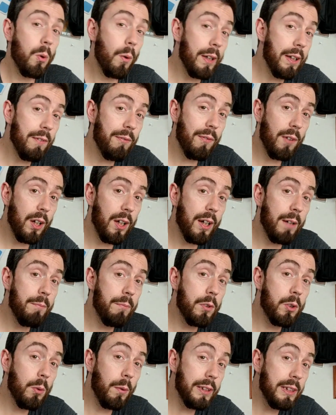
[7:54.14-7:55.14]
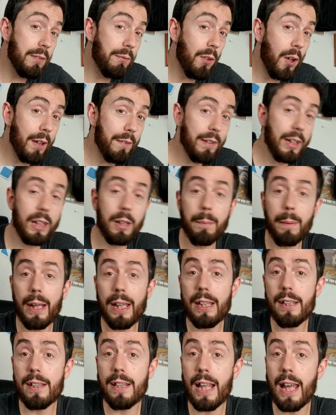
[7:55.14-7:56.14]
20, um, 25
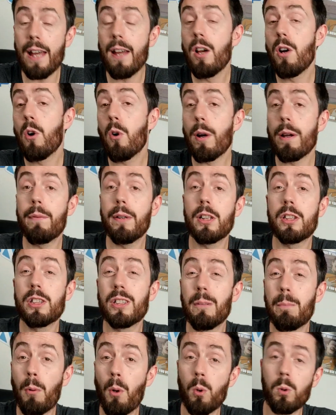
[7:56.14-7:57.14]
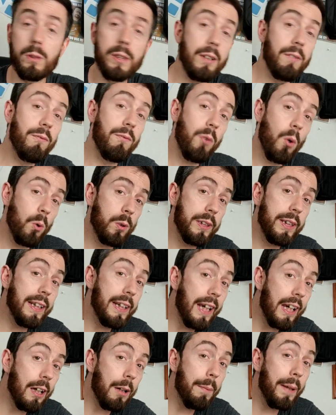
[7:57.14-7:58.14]
gigabit Ethernet, or even supported
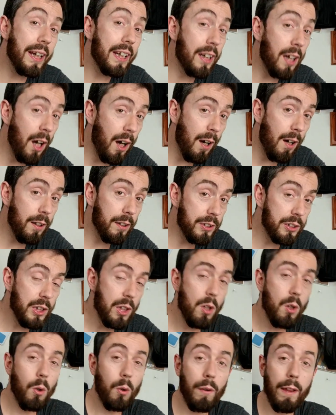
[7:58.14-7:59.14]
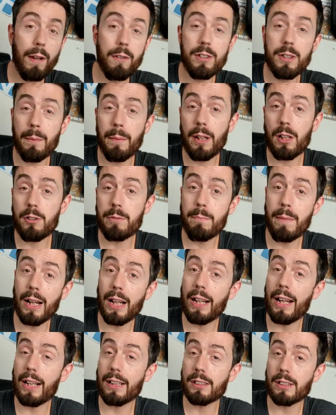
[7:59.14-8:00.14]
40 gigabit cards, although some of those
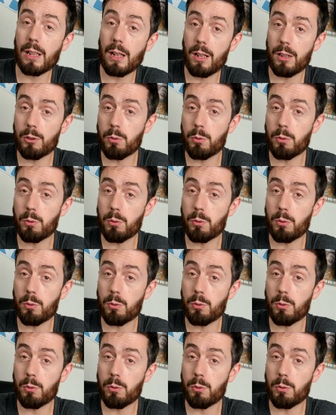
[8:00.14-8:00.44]
Mellanox